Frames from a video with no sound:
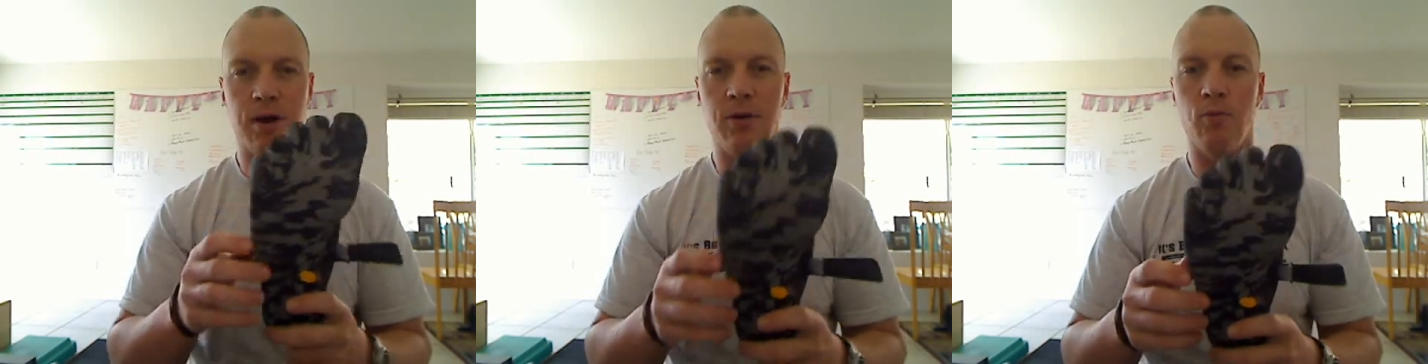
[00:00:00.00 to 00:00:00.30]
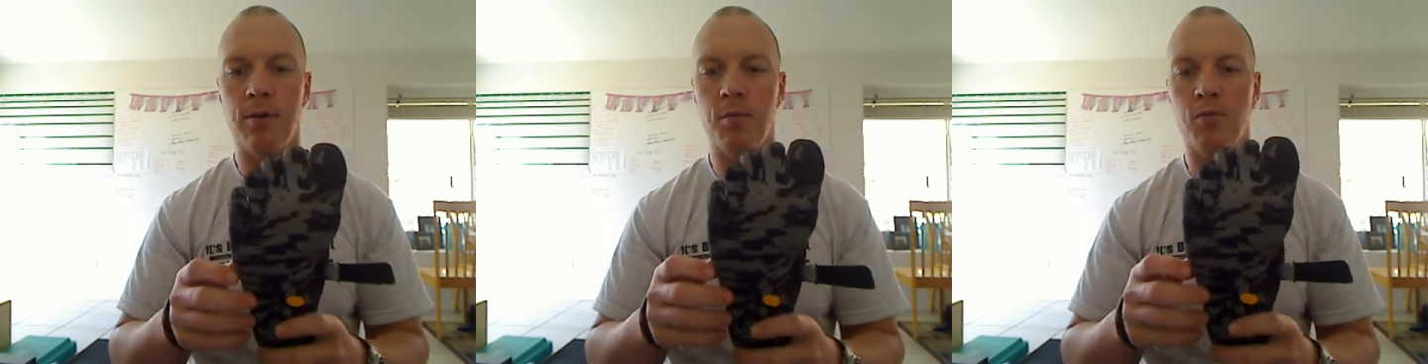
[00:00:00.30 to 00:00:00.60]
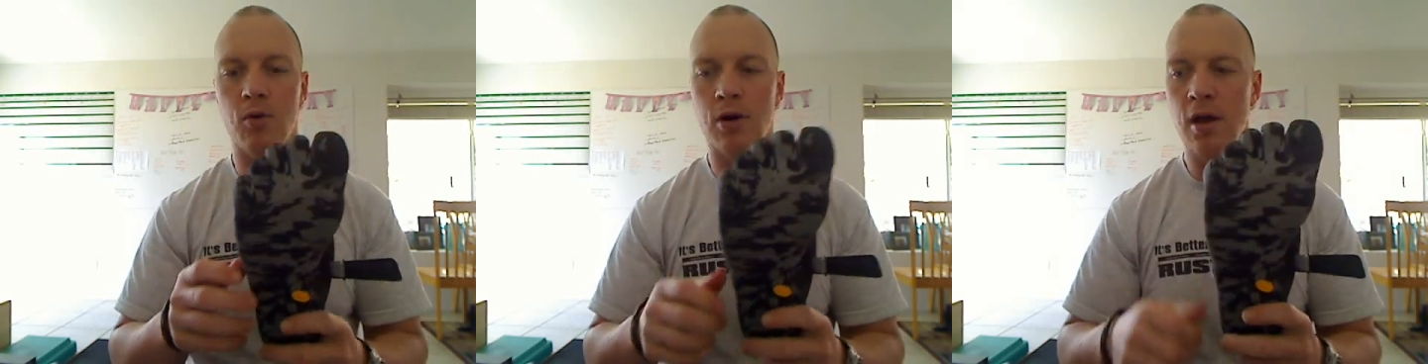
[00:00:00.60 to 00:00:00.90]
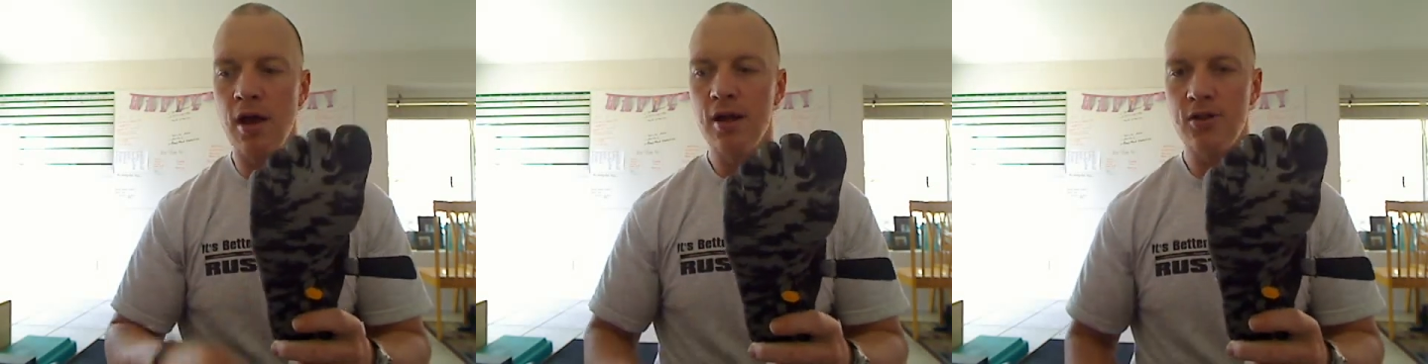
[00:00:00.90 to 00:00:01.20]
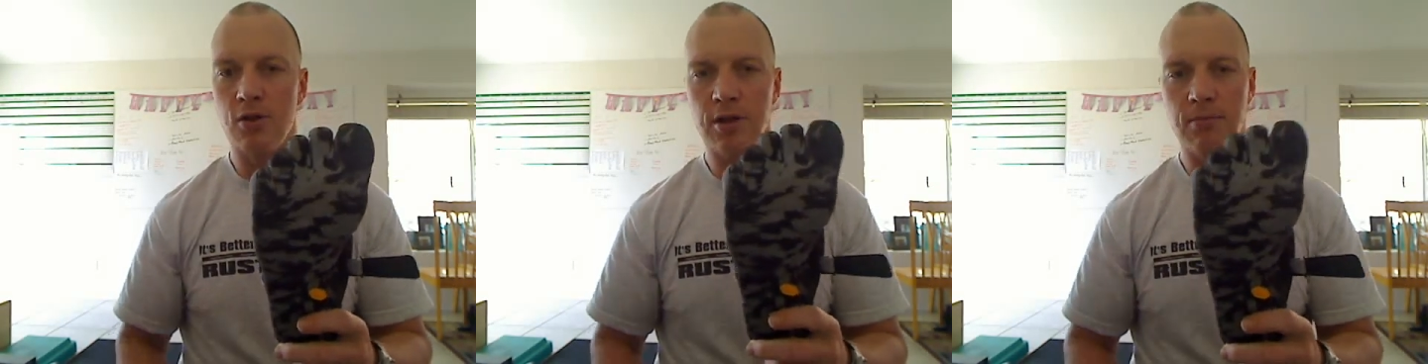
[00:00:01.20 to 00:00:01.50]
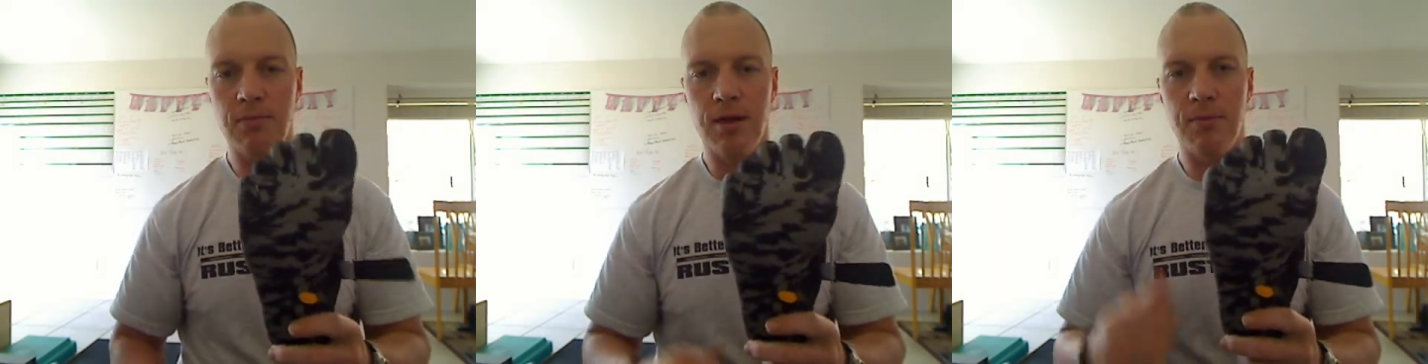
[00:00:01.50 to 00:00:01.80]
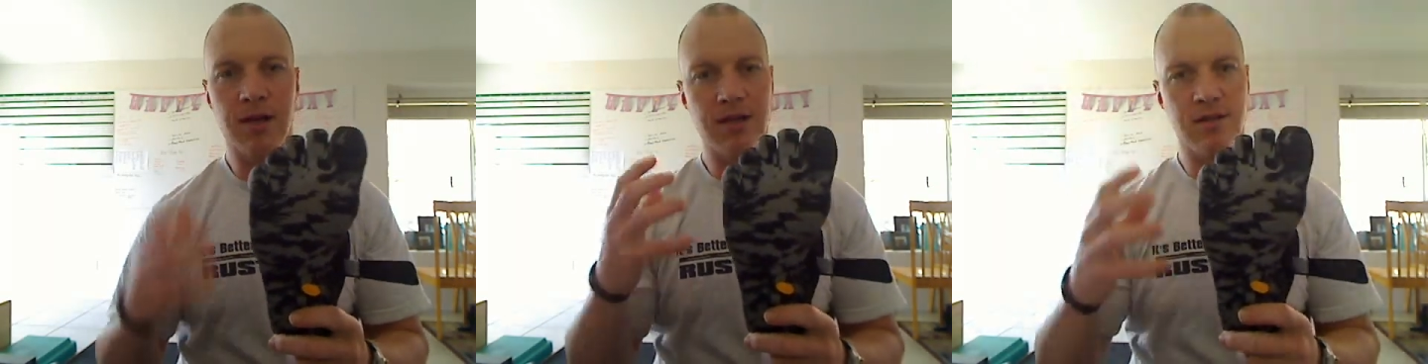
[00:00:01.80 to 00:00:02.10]
probably women more so than
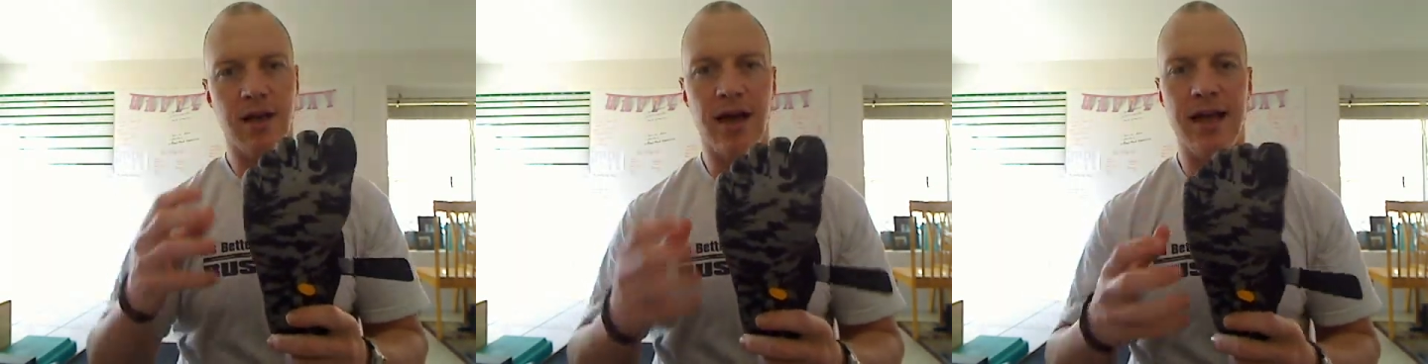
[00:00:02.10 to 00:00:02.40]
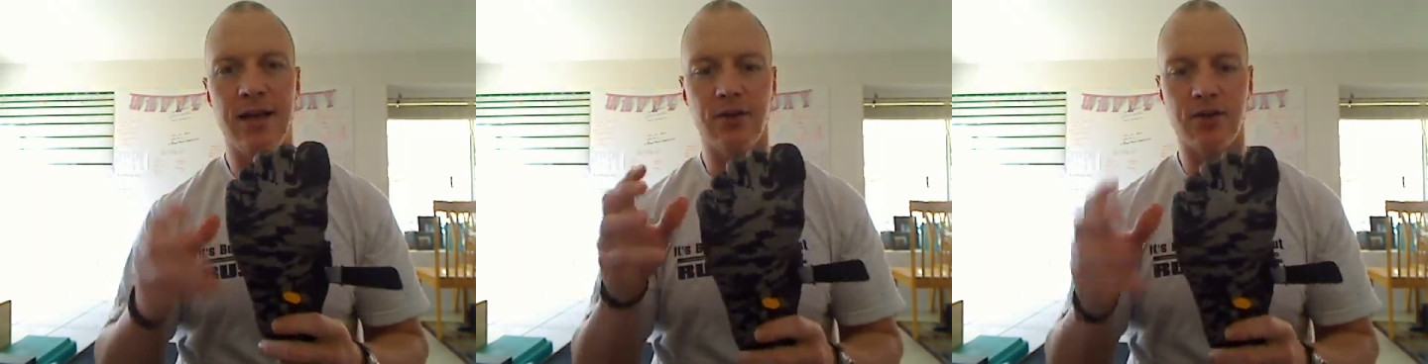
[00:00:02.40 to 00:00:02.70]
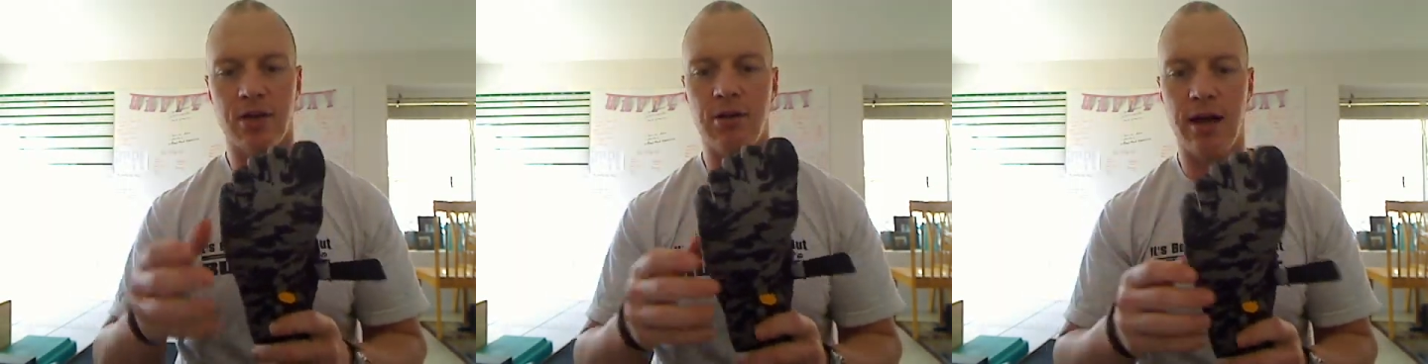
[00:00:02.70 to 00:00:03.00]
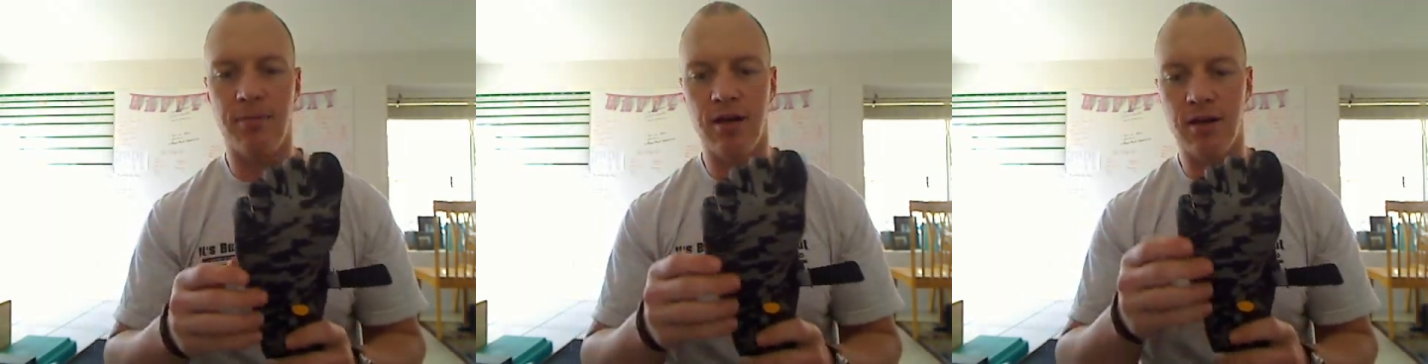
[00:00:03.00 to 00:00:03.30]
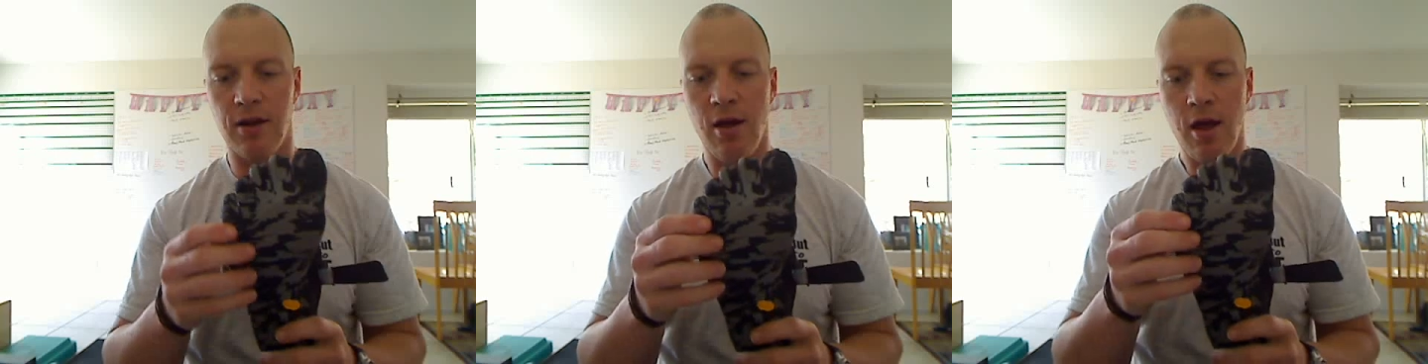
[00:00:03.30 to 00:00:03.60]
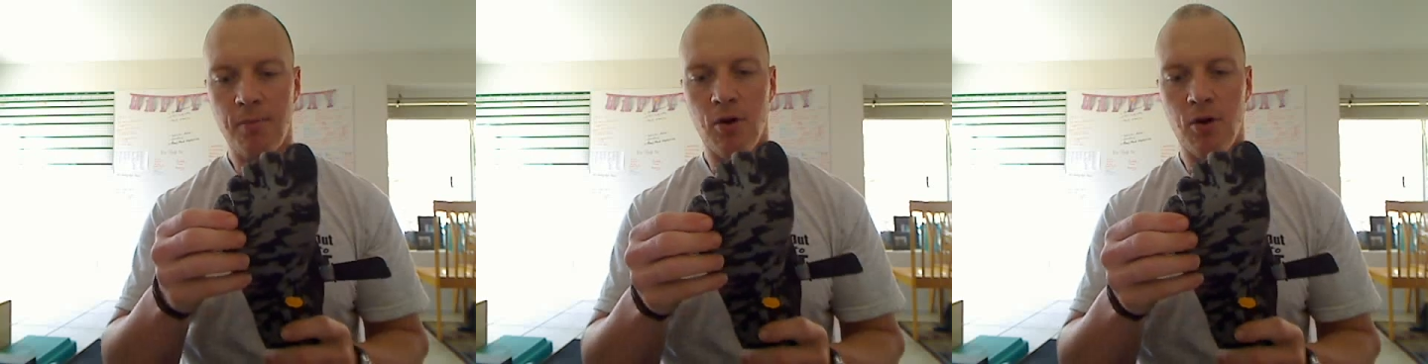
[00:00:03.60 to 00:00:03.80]
men because of the high heels and crammed into there.